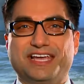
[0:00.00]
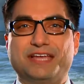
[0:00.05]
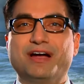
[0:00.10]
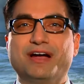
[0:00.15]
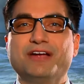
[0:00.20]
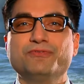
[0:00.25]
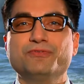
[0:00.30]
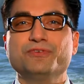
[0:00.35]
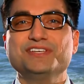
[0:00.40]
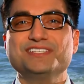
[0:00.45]
In
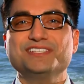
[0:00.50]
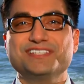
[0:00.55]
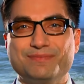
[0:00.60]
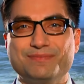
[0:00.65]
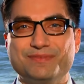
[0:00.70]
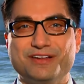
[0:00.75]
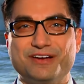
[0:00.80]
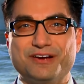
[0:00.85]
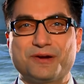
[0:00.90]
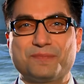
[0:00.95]
my free
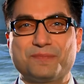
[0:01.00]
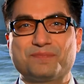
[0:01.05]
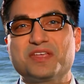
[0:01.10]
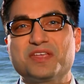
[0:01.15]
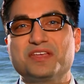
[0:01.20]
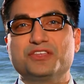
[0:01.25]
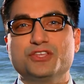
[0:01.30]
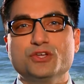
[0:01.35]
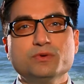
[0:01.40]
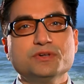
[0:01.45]
seminar,
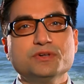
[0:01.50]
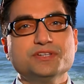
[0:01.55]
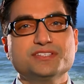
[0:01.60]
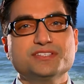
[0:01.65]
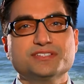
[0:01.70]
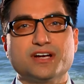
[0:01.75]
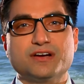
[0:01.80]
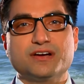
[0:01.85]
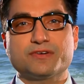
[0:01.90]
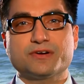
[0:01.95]
you will
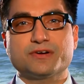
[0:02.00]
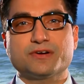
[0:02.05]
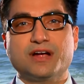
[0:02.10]
discover